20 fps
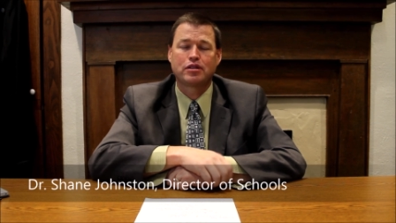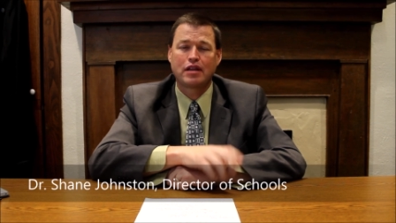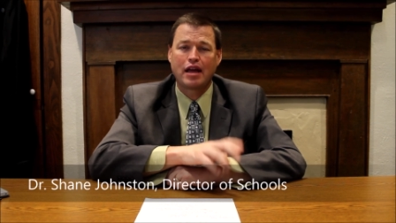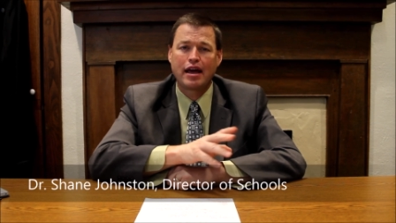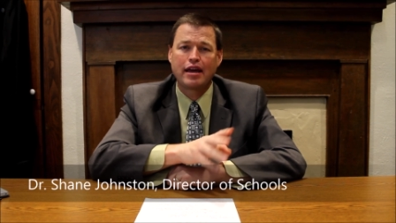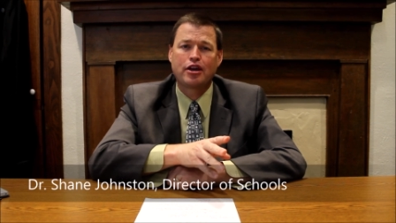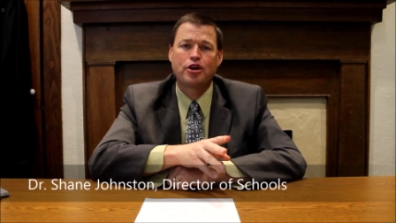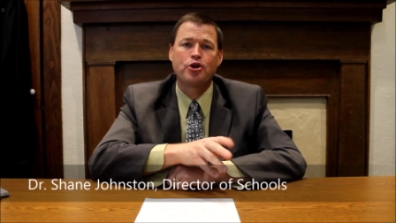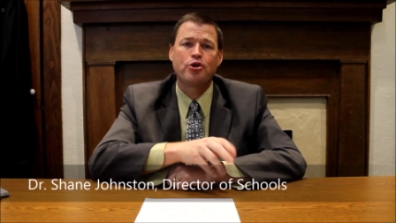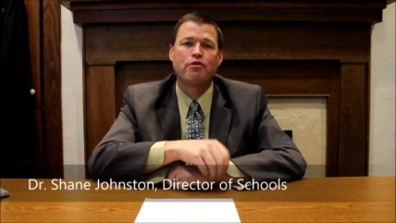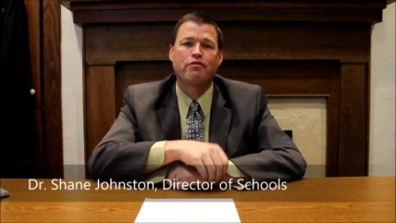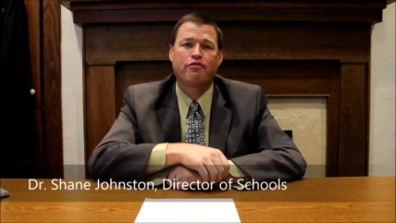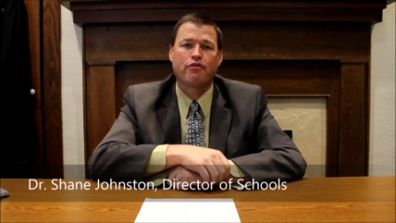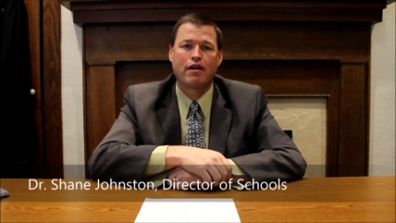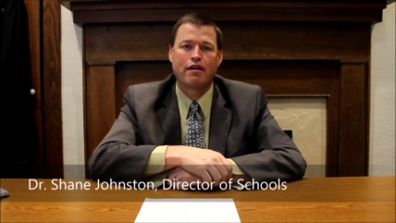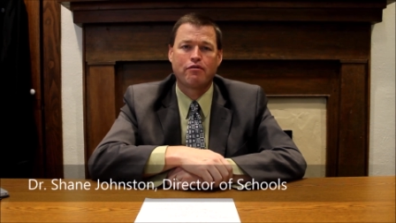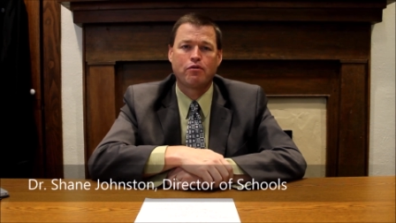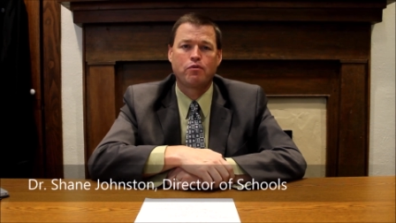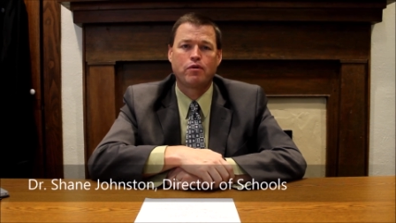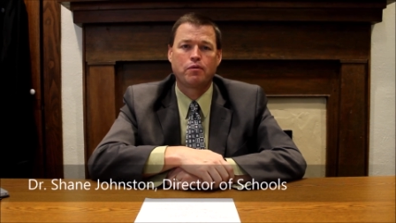Thank you for
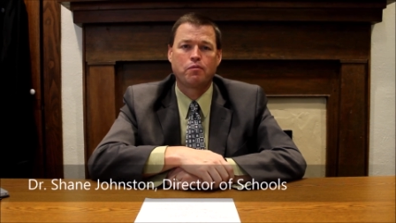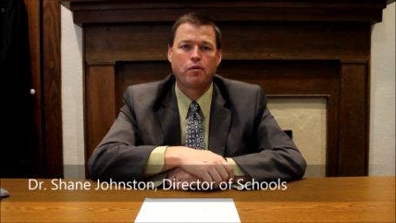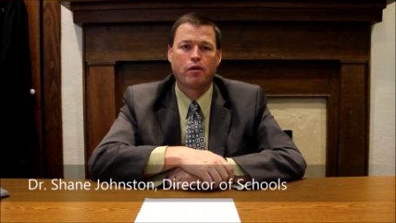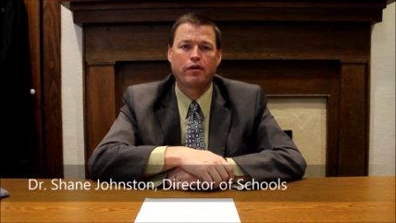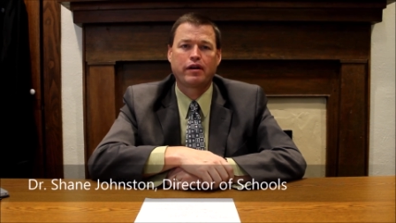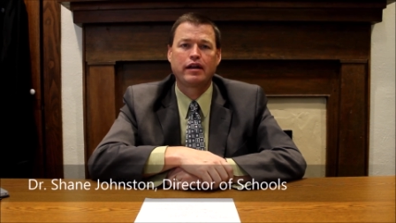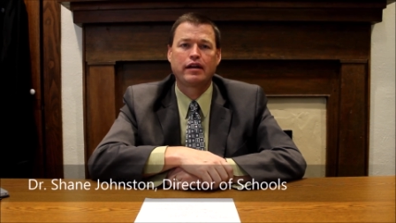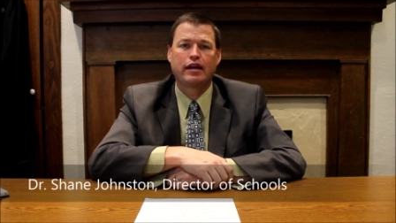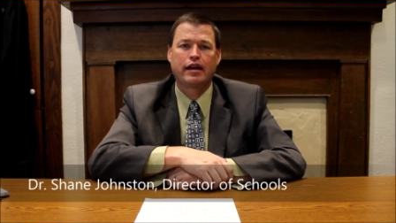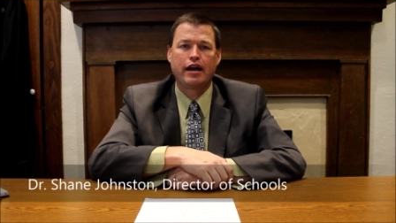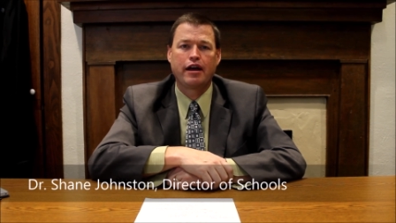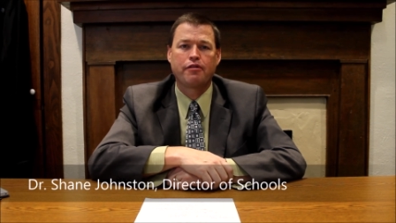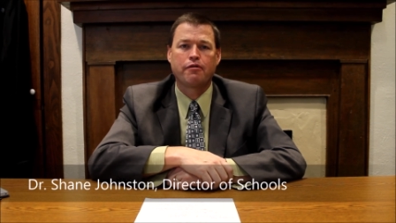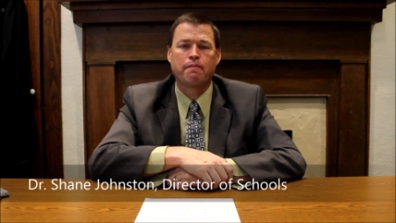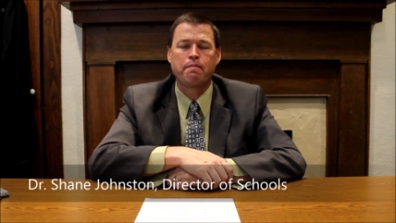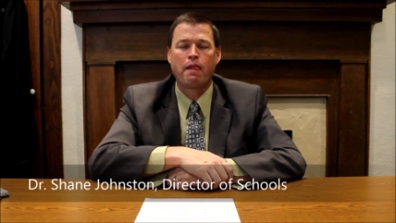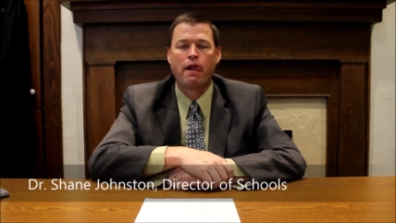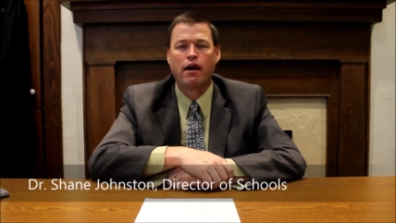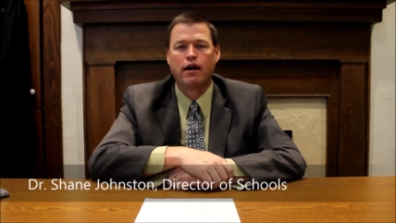everyone everyone working together